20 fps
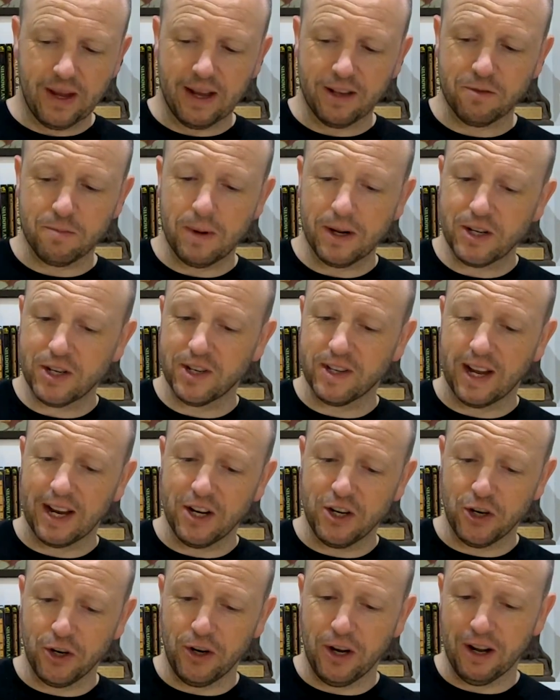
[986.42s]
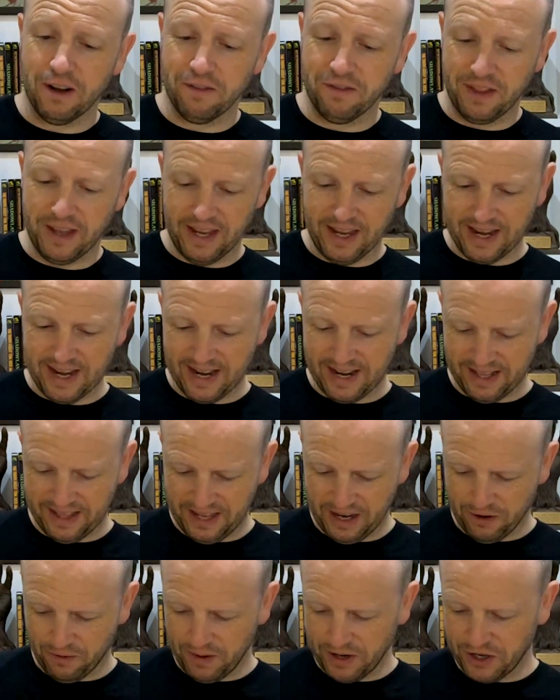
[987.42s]
As much as I do love
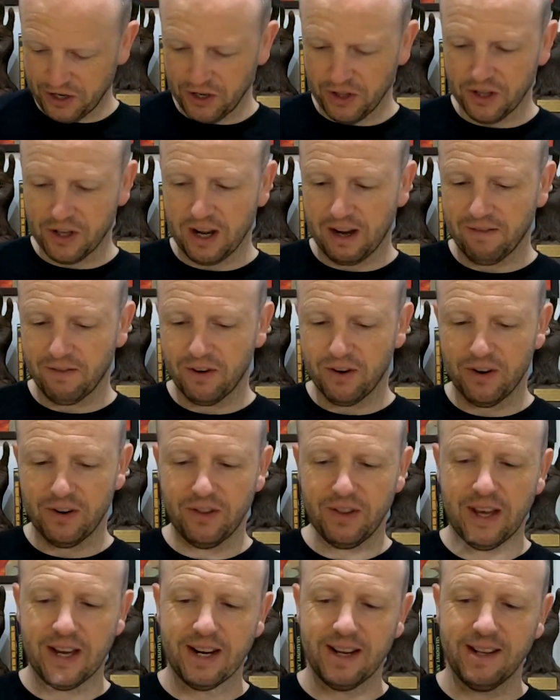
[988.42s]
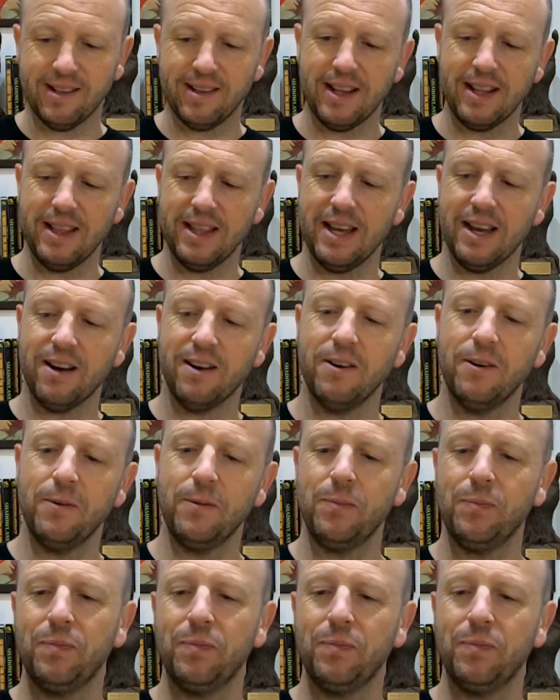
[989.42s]
the original cover that is in there,